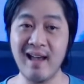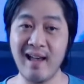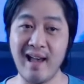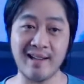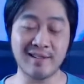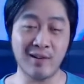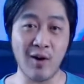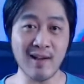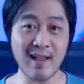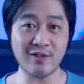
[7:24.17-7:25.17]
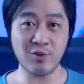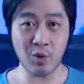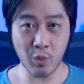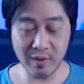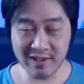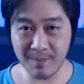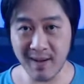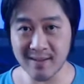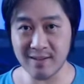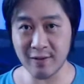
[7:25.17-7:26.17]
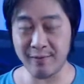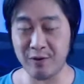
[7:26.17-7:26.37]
as long as you're responsive